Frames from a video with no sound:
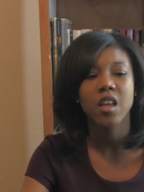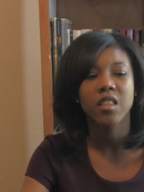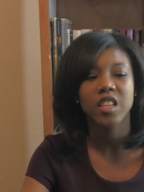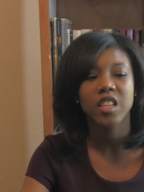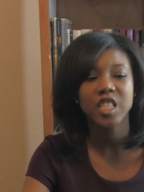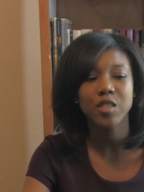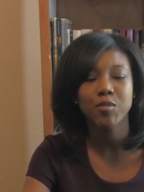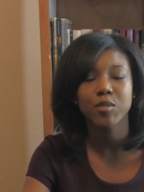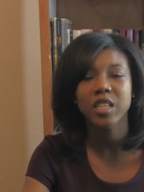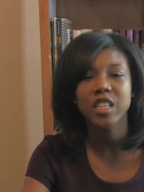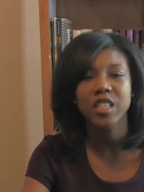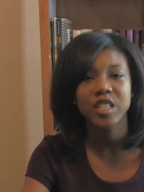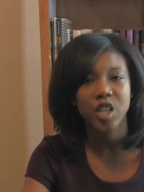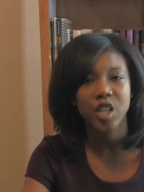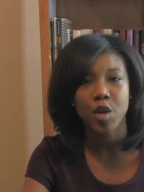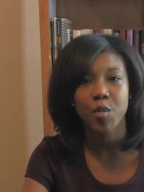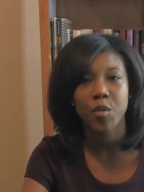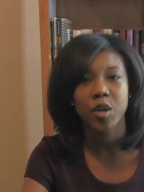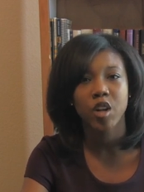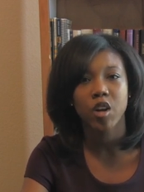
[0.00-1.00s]
This would
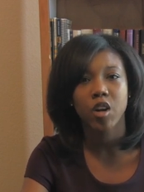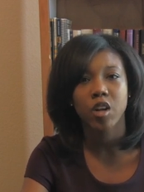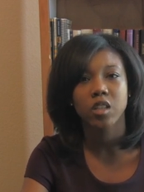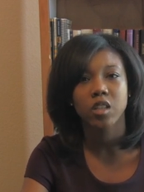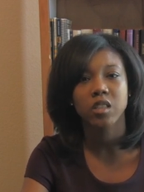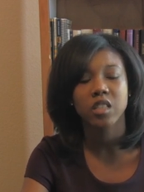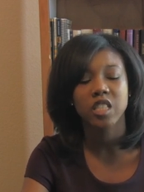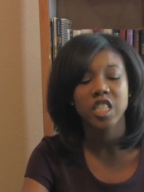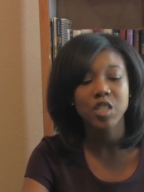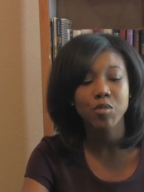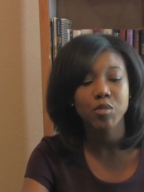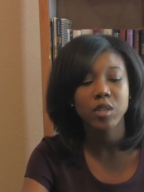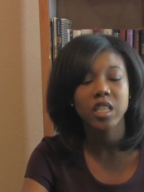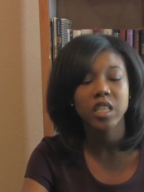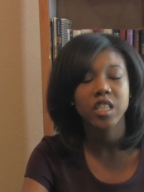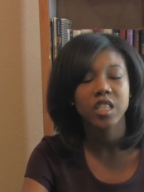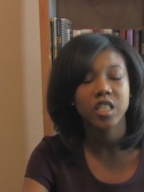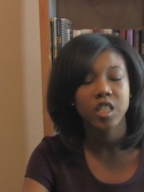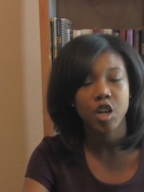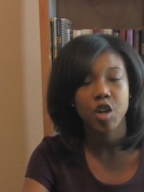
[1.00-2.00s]
determine on this would
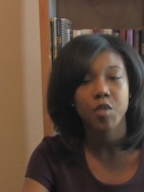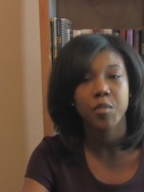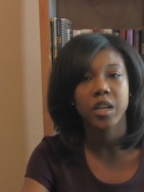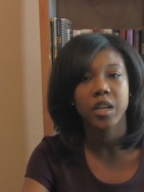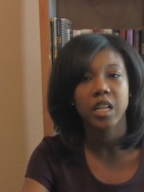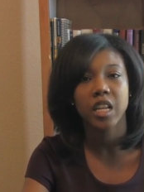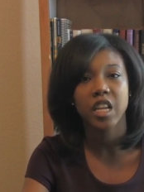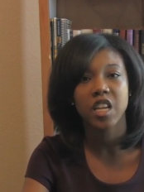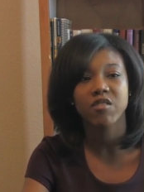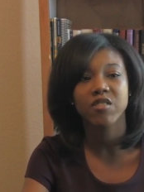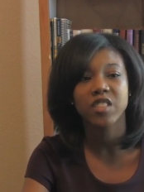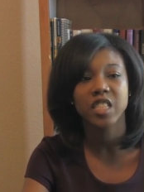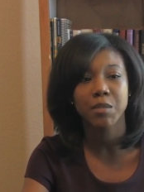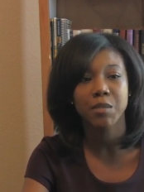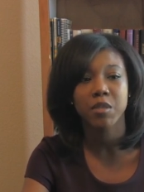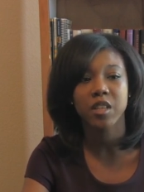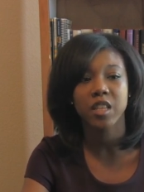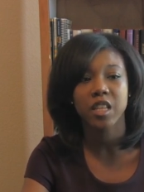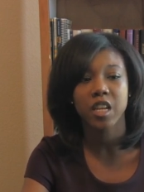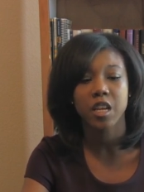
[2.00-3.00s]
determine if
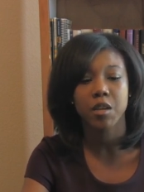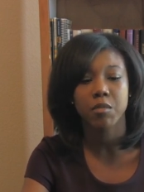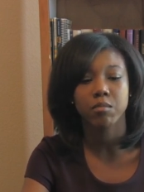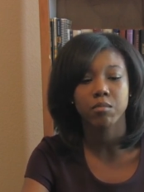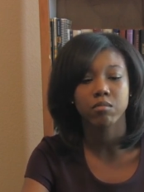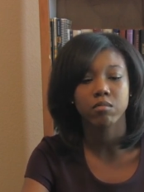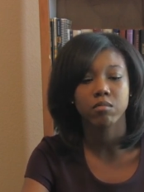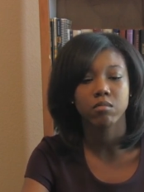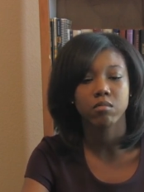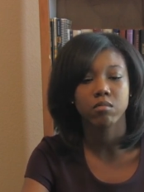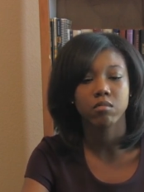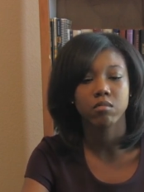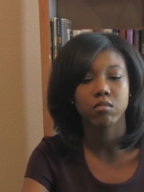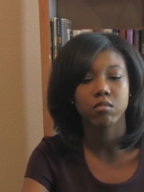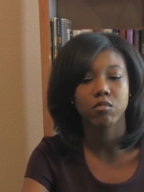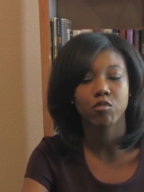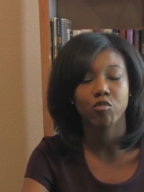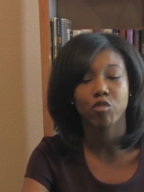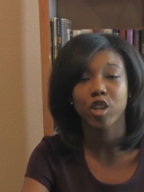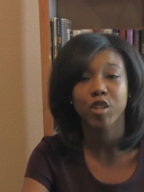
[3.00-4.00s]
some of them
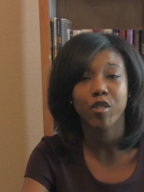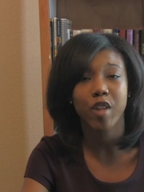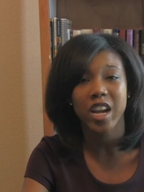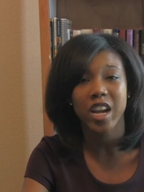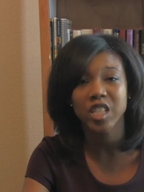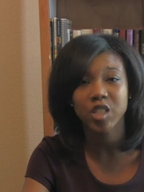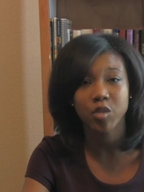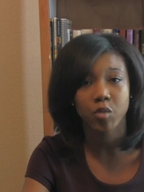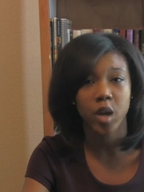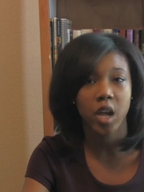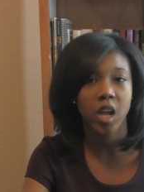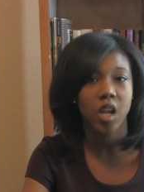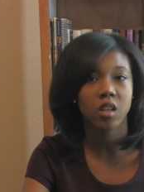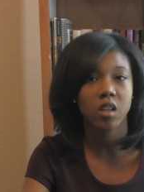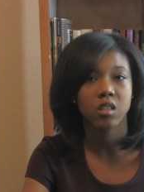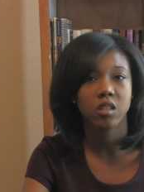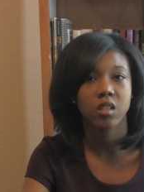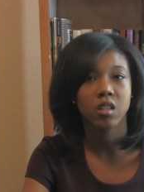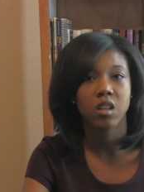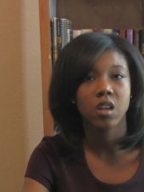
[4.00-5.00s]
would graduate.
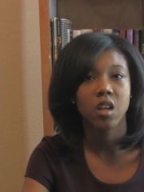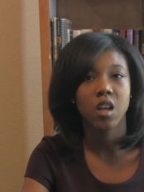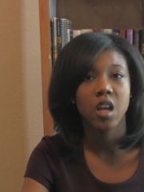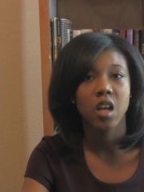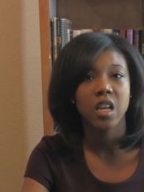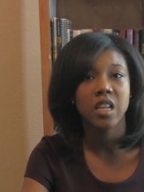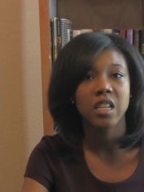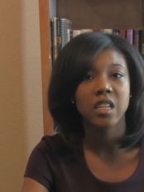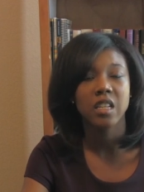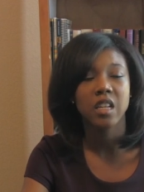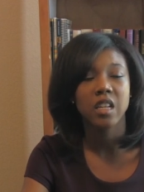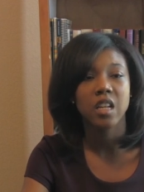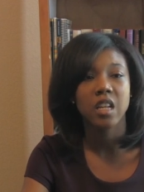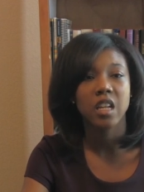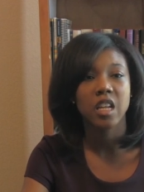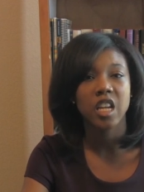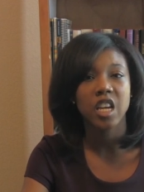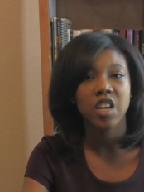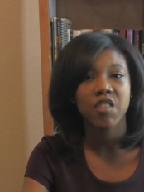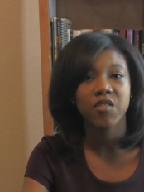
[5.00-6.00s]

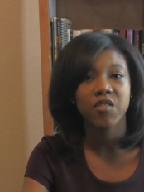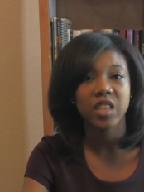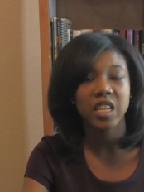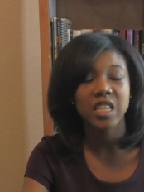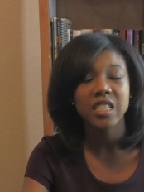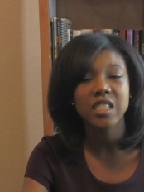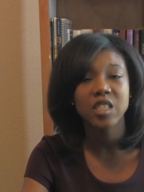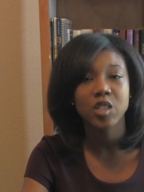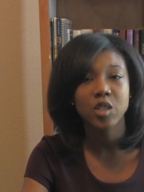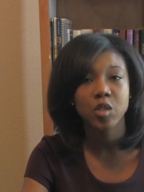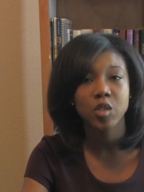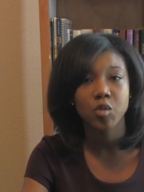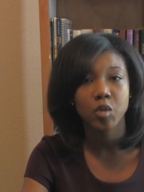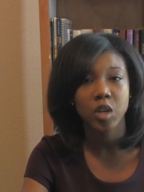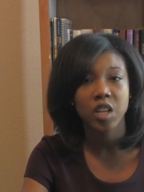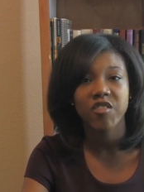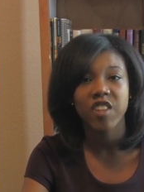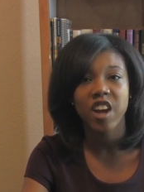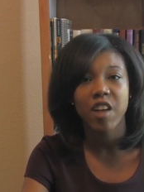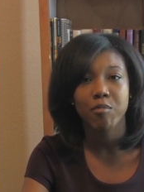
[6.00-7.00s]
If this
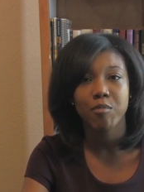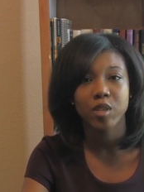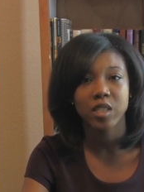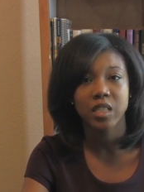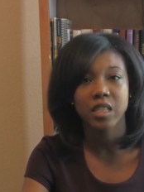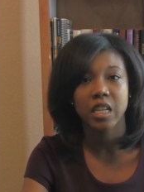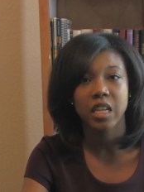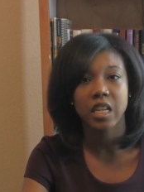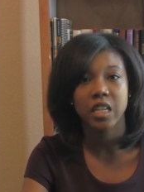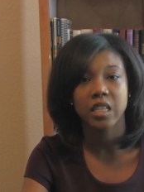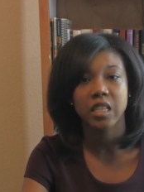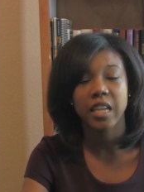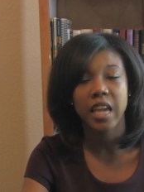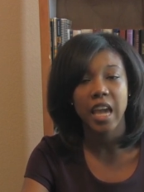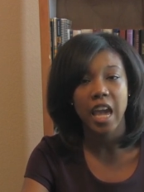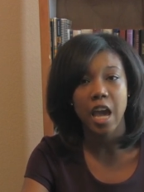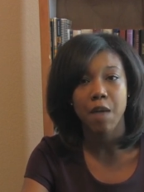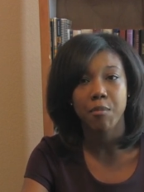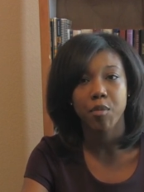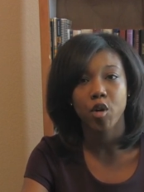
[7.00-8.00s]
25%
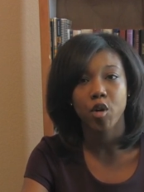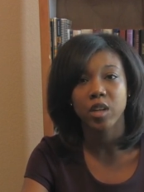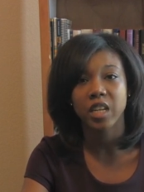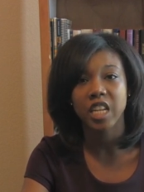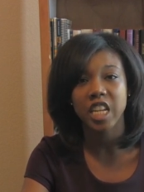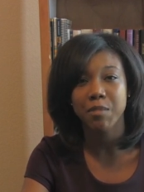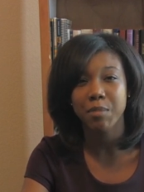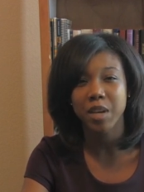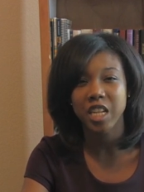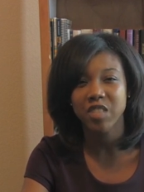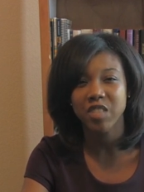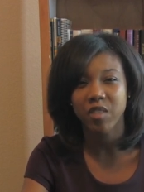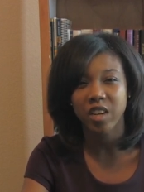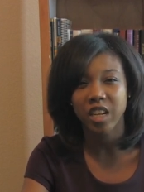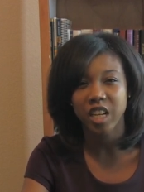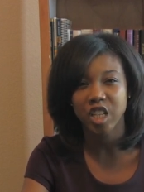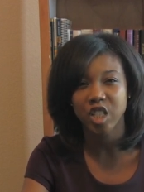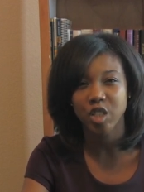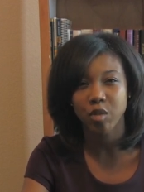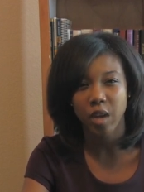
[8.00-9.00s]
cap on need-based
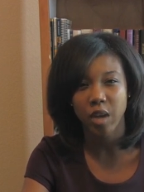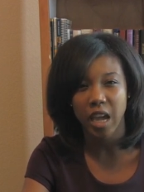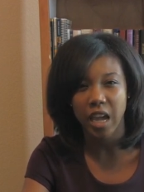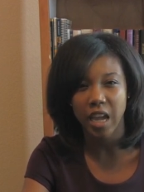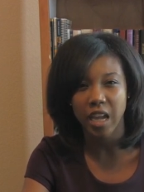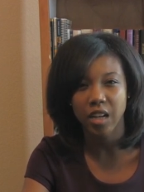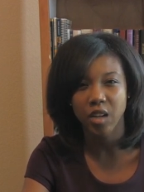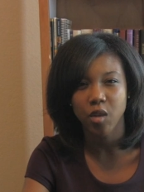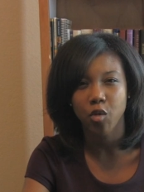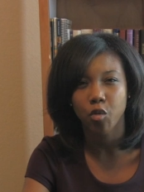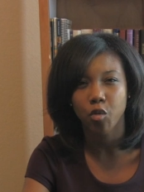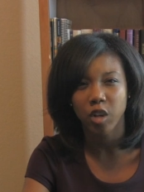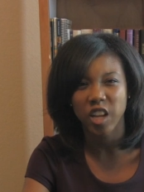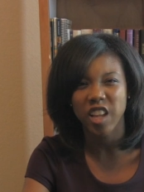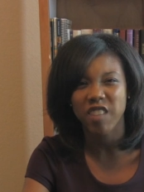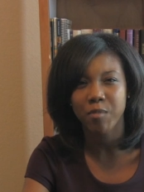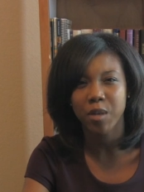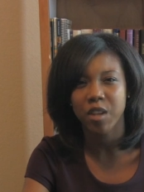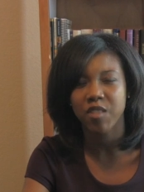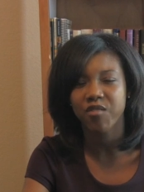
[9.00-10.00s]
financial aid would
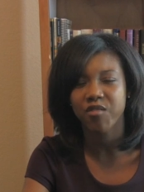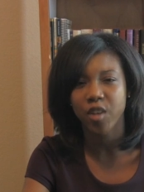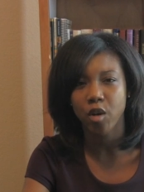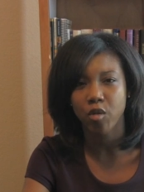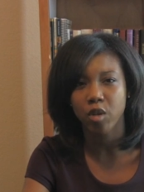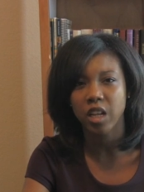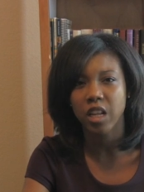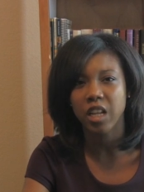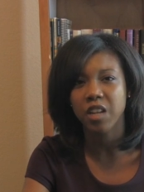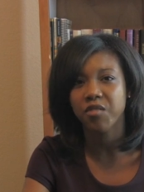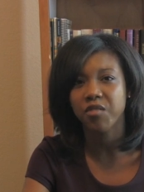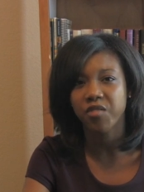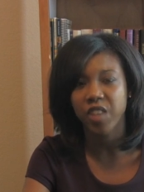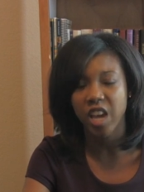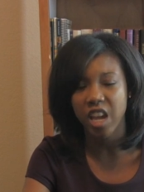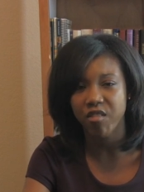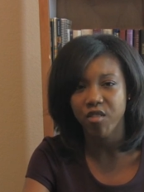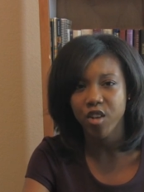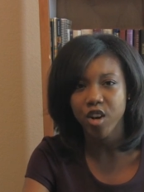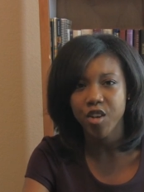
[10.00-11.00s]
have been voted in
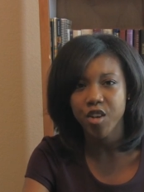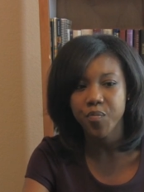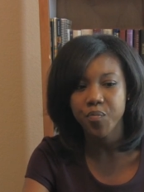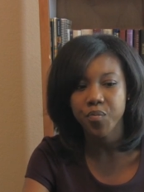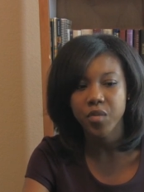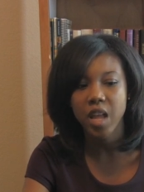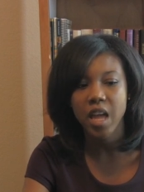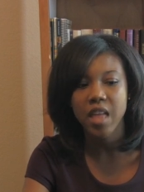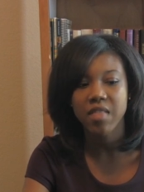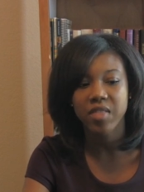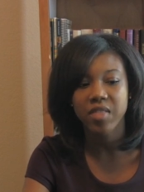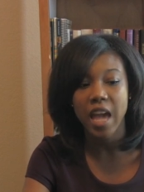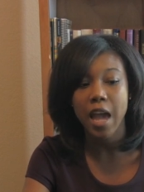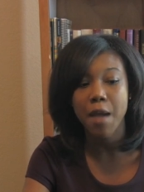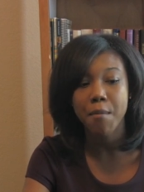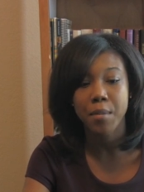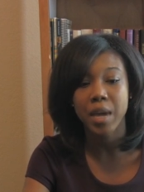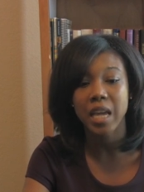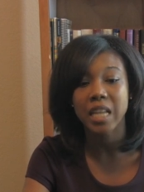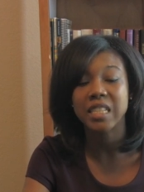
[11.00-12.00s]
favor,
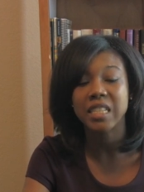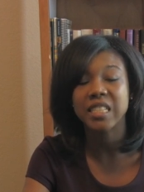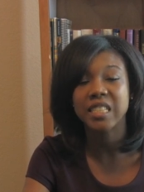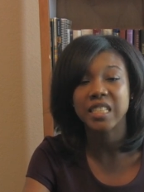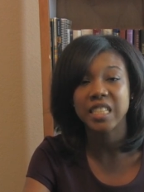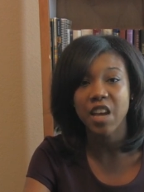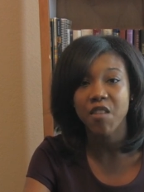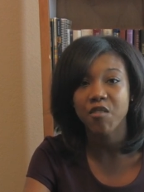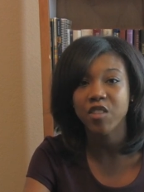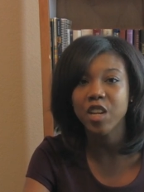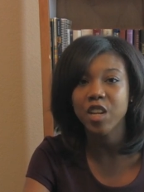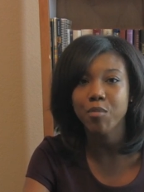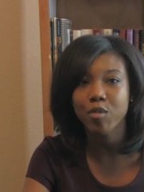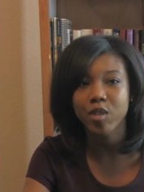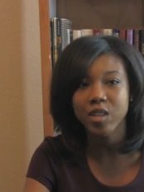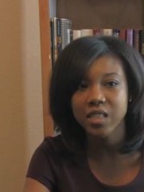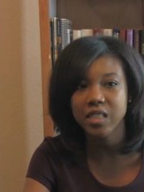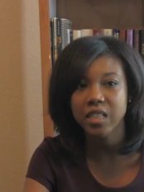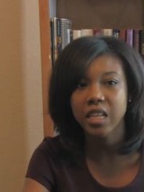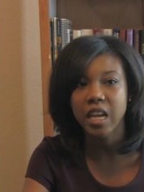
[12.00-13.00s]
that meant 70%
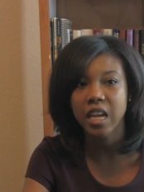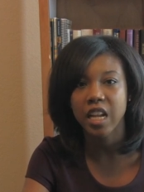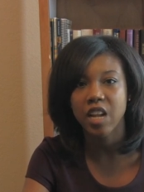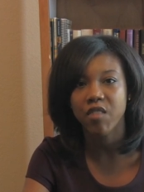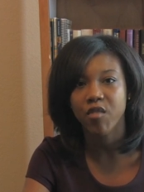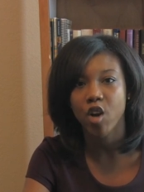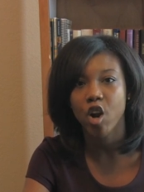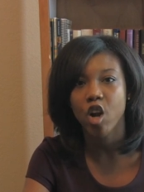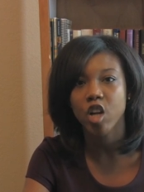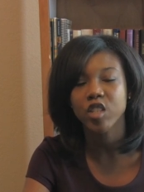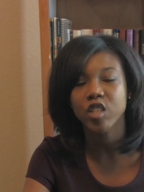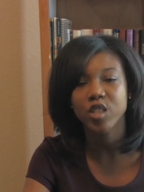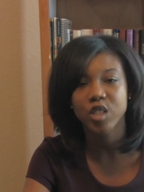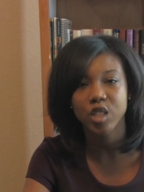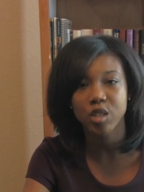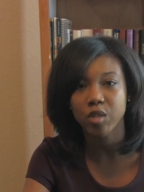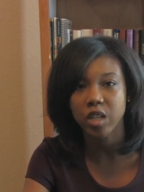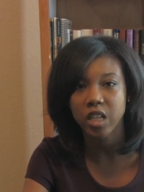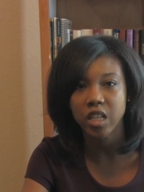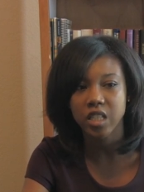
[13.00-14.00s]
of our
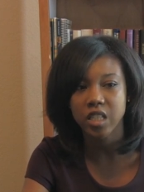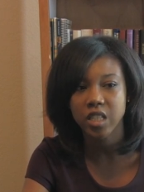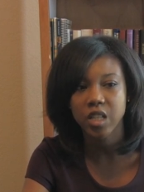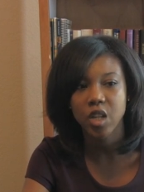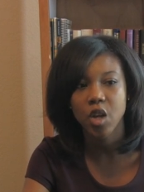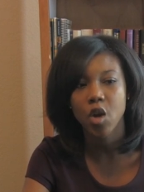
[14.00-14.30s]
students